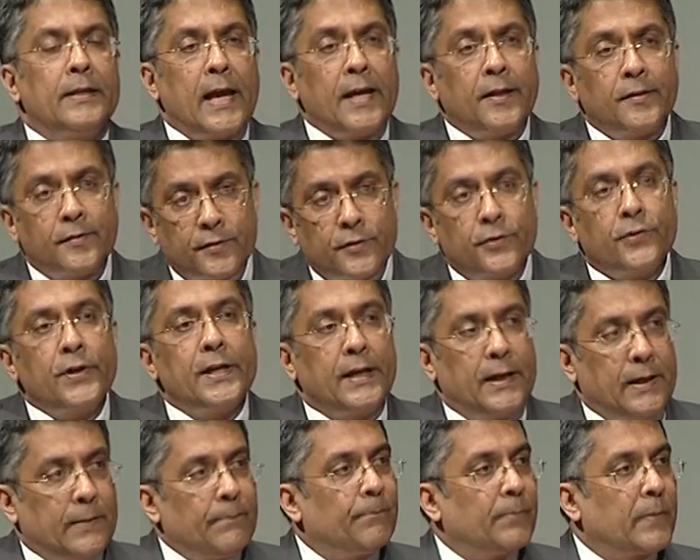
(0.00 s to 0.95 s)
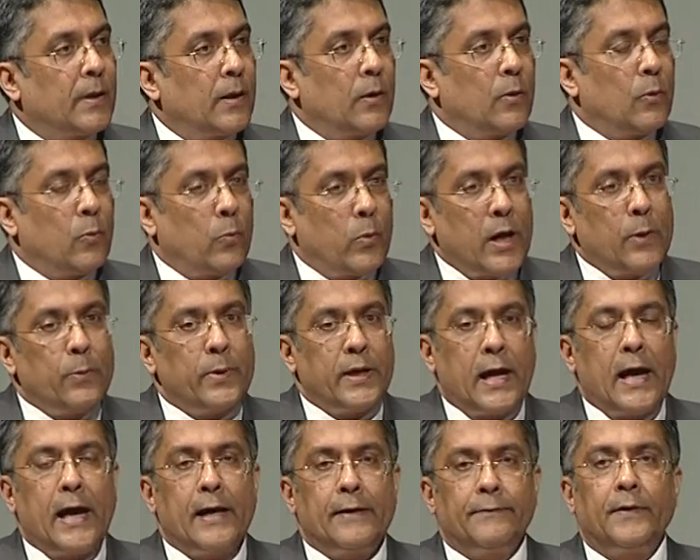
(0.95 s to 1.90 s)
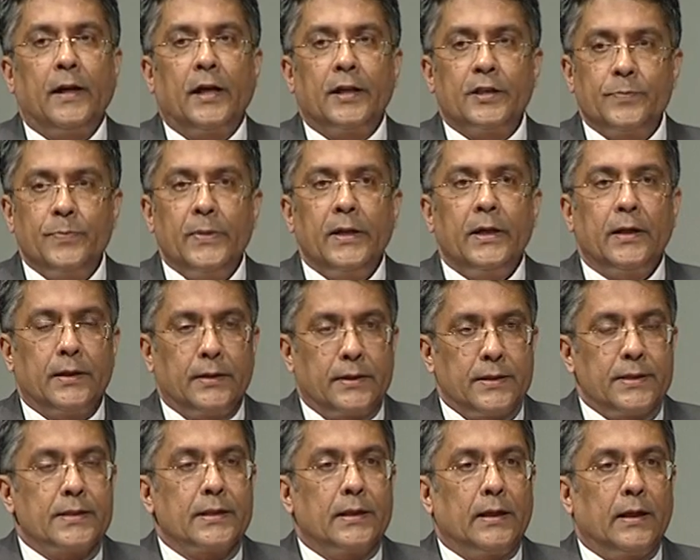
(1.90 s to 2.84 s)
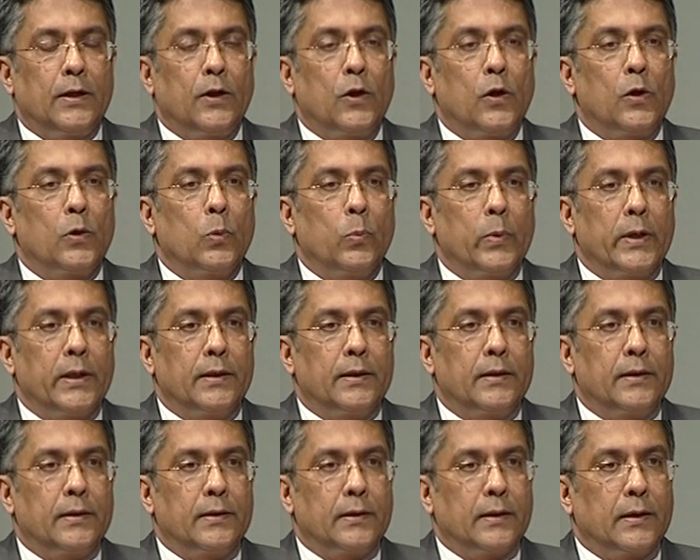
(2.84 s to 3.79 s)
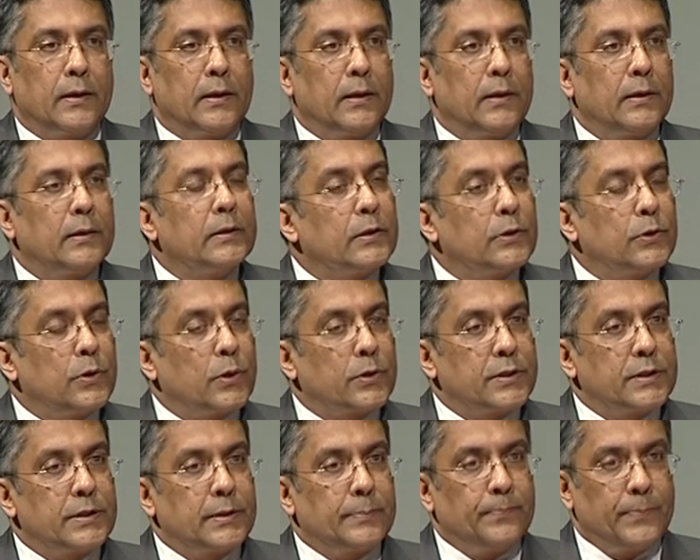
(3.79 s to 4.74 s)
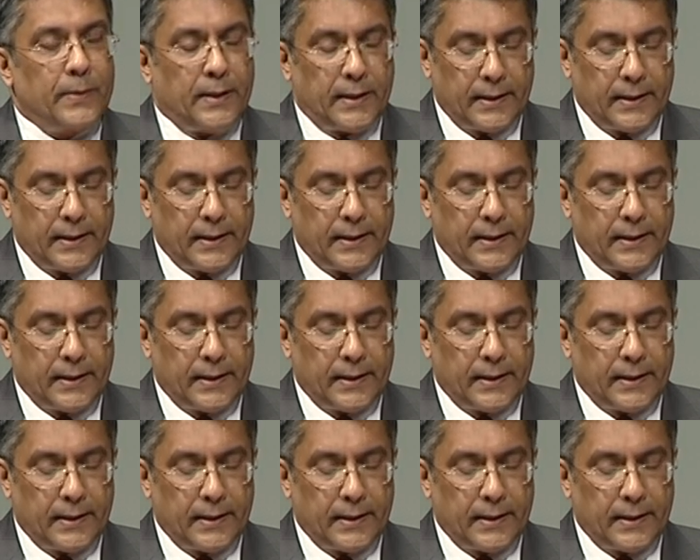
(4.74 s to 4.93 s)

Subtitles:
The next three, where we have our speakers, along with Dr.